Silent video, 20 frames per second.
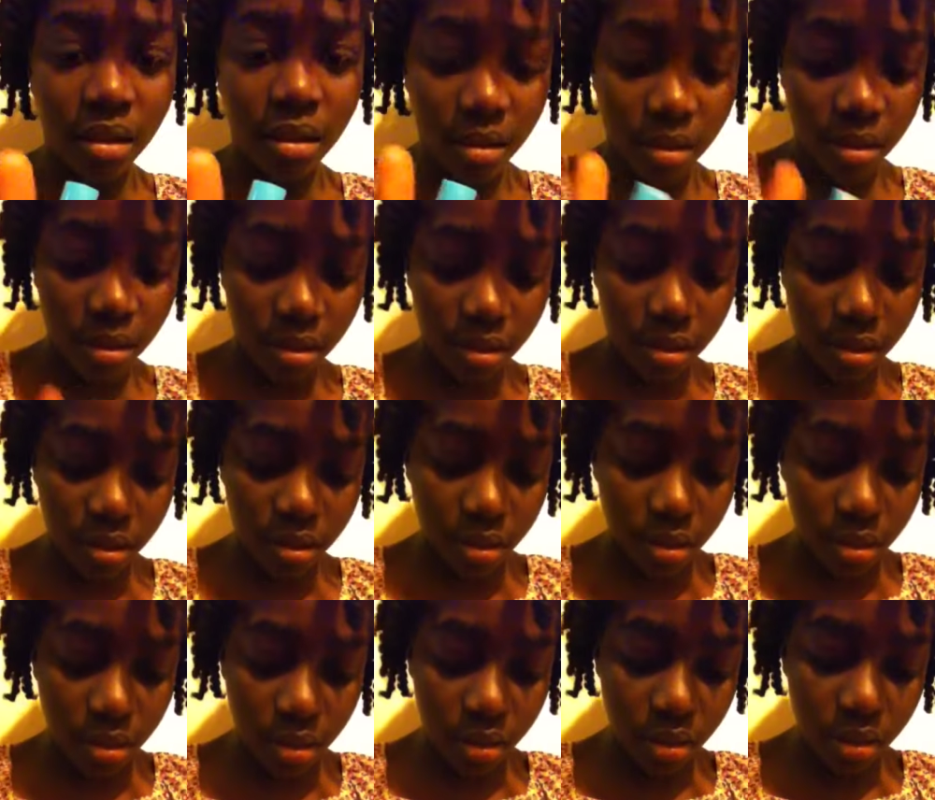
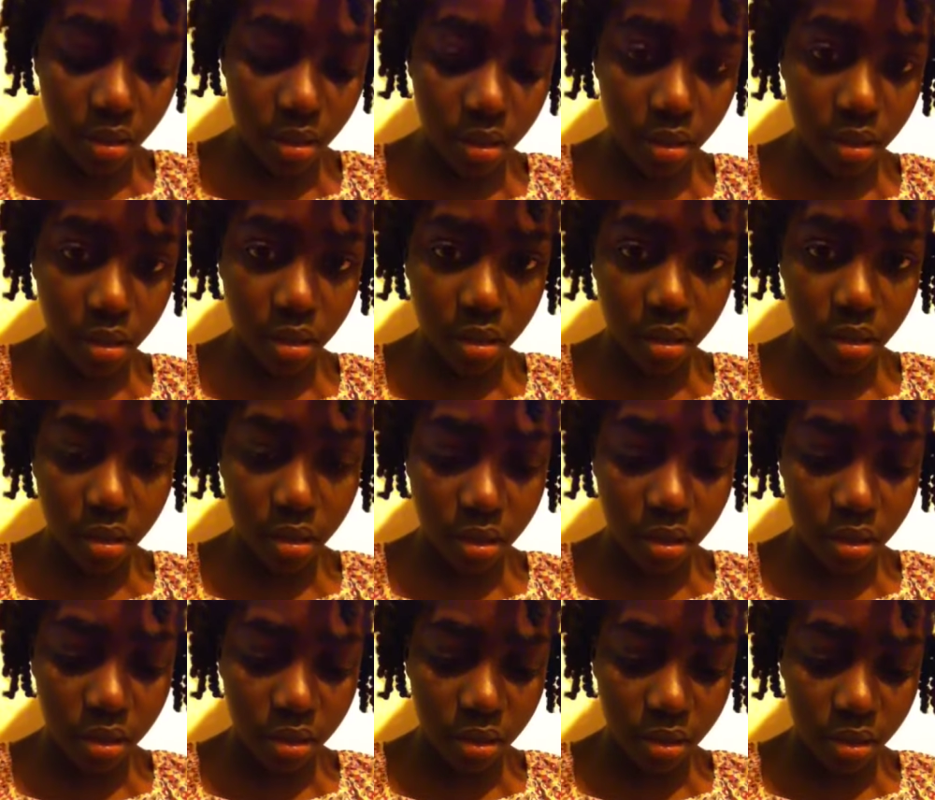
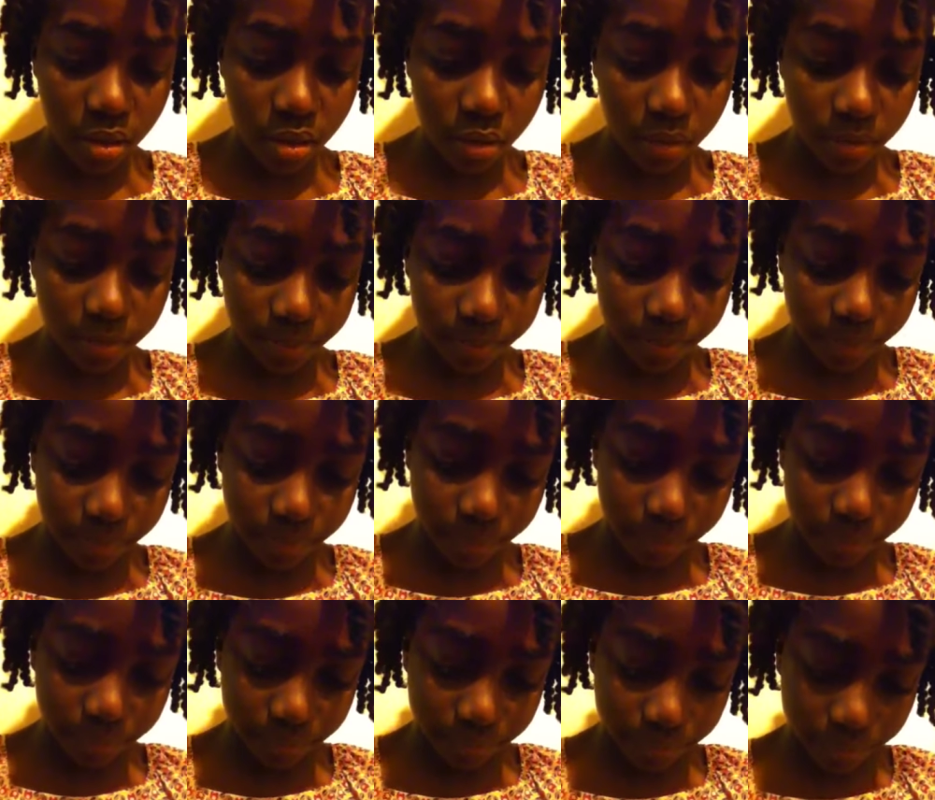
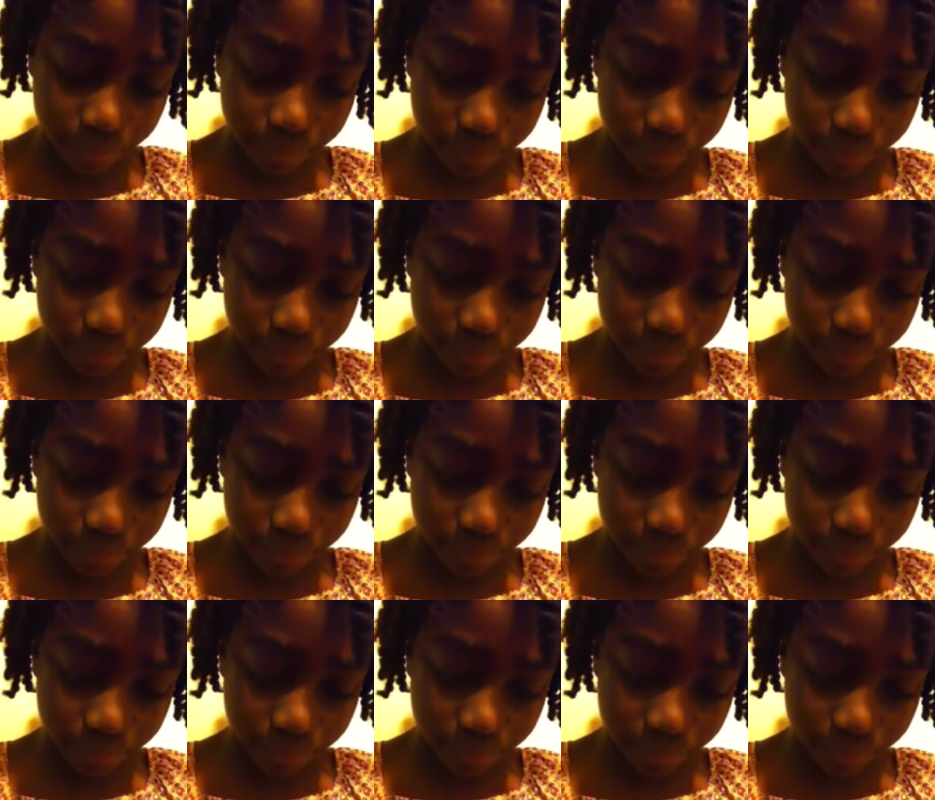[no speech]